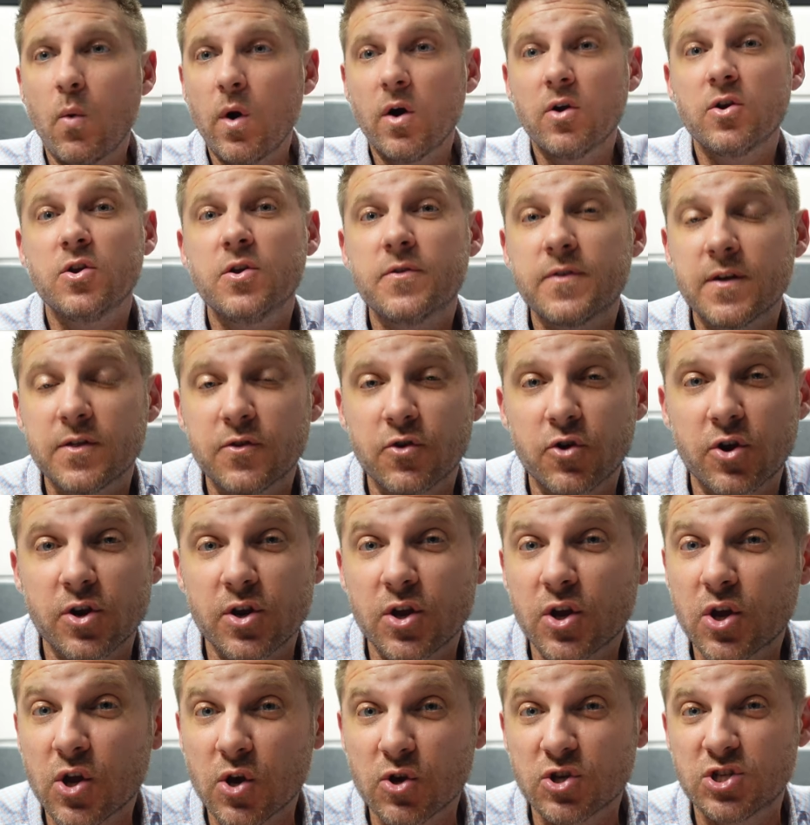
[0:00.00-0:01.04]
well do you think they're going
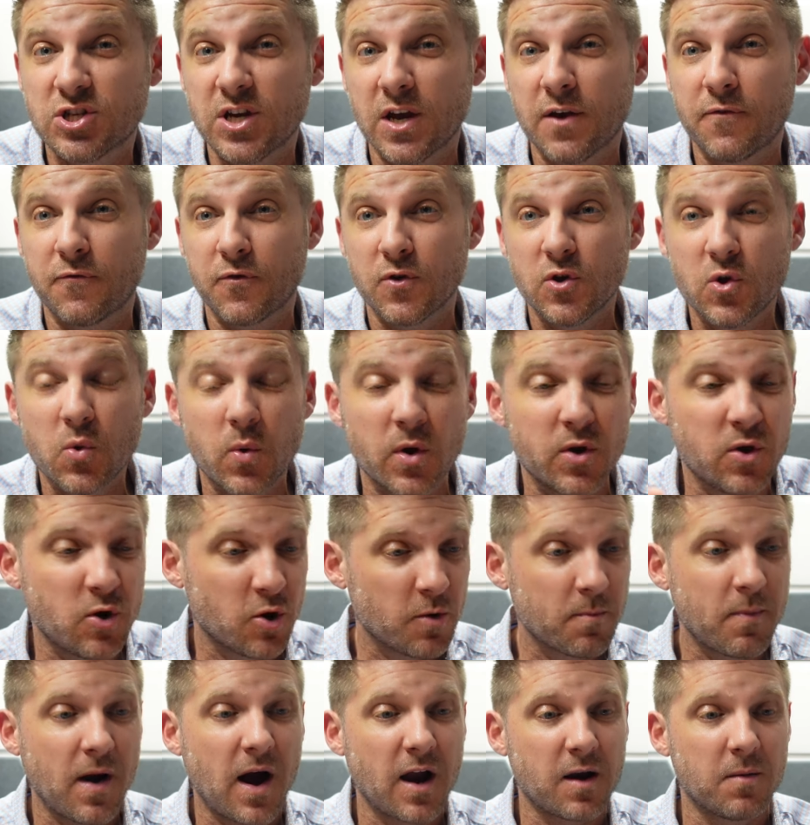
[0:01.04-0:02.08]
to negotiate for you and your
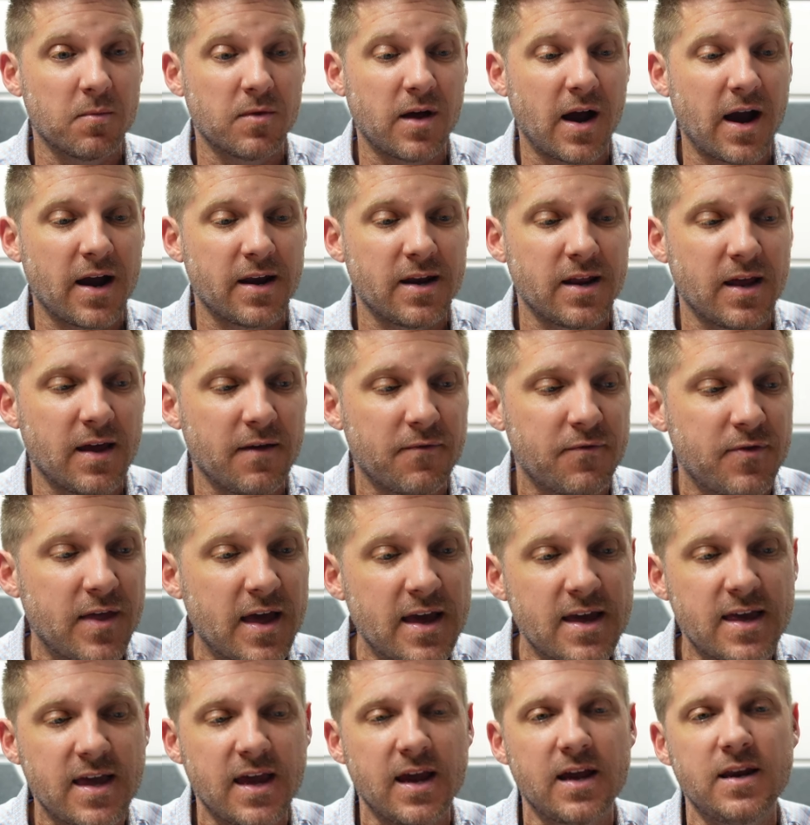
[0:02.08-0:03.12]
bottom line if they
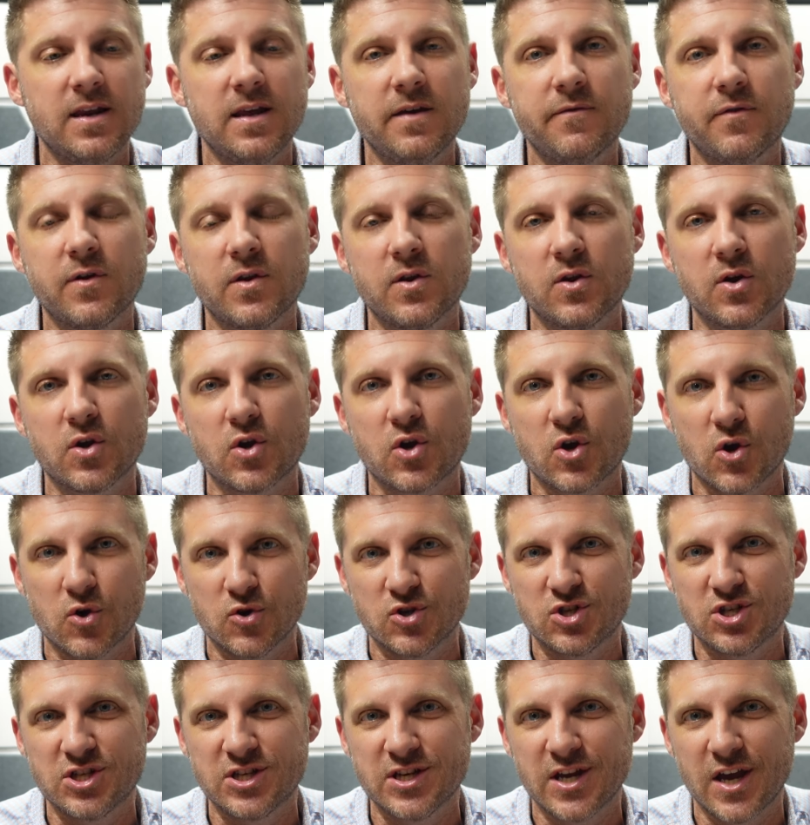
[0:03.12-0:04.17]
can't even
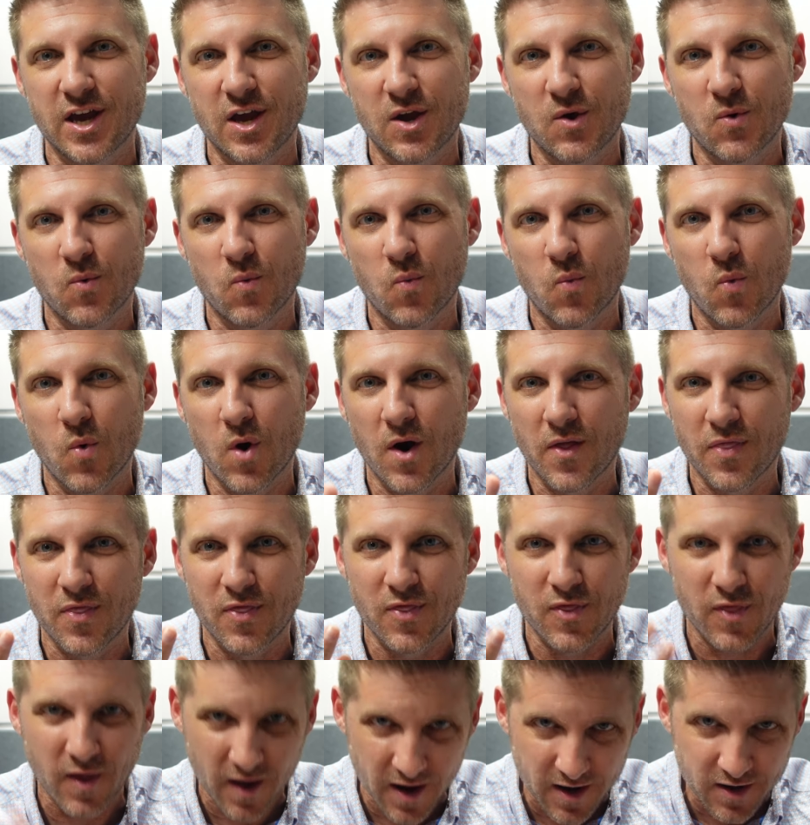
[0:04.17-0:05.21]
negotiate what
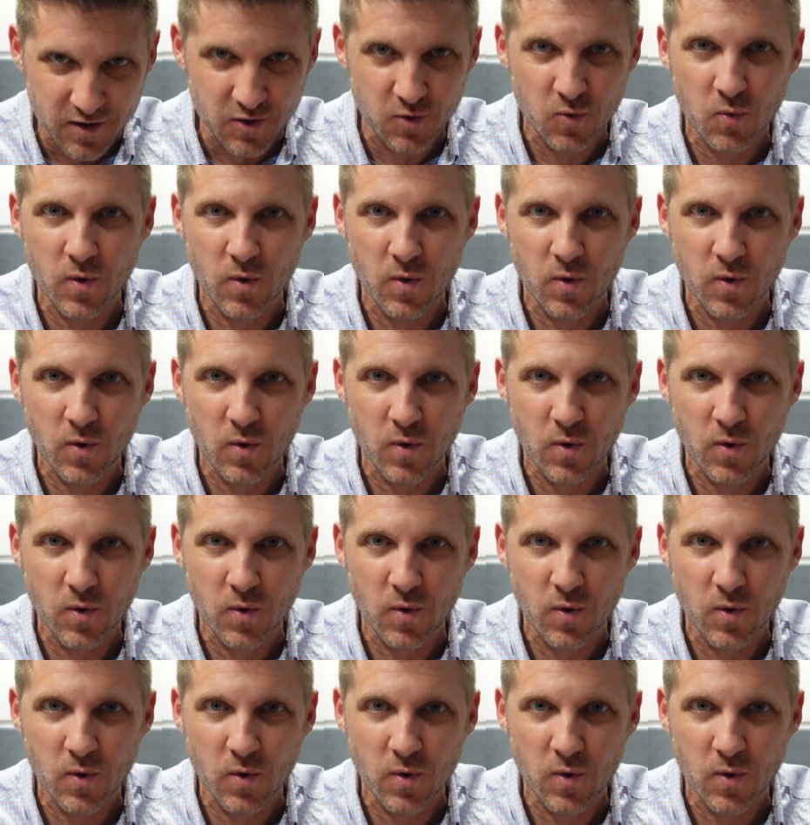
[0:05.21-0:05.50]
they do